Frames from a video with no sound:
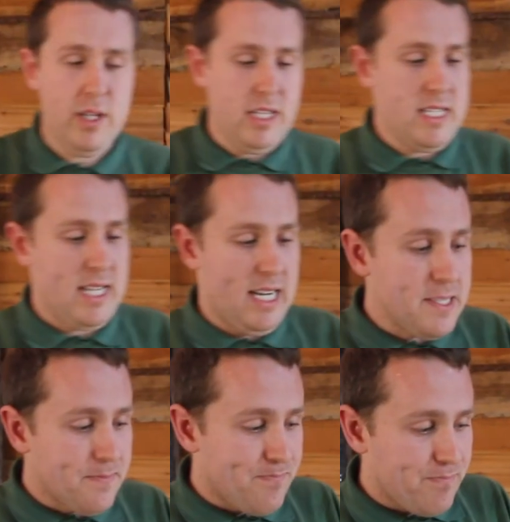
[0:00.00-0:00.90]
on these
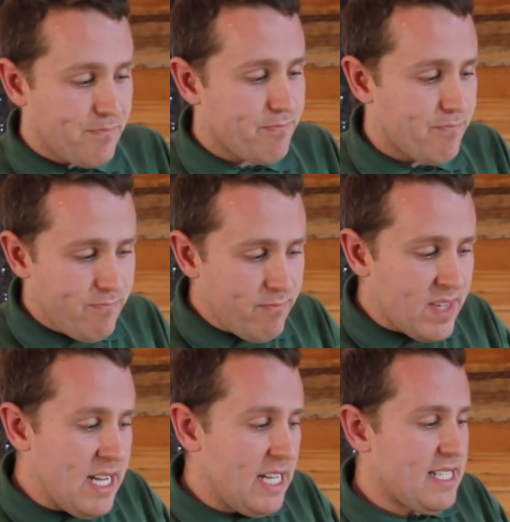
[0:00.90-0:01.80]
guys
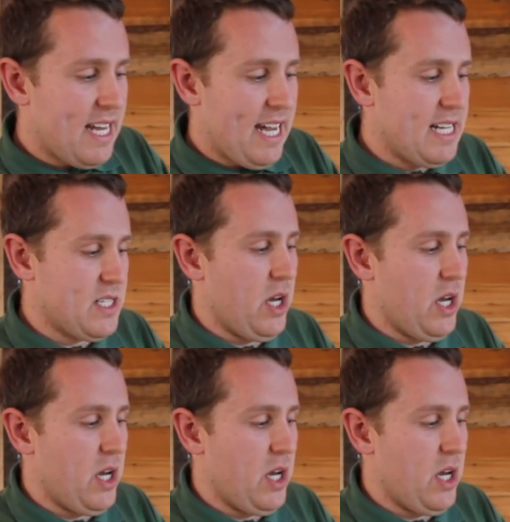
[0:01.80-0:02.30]
is the hairs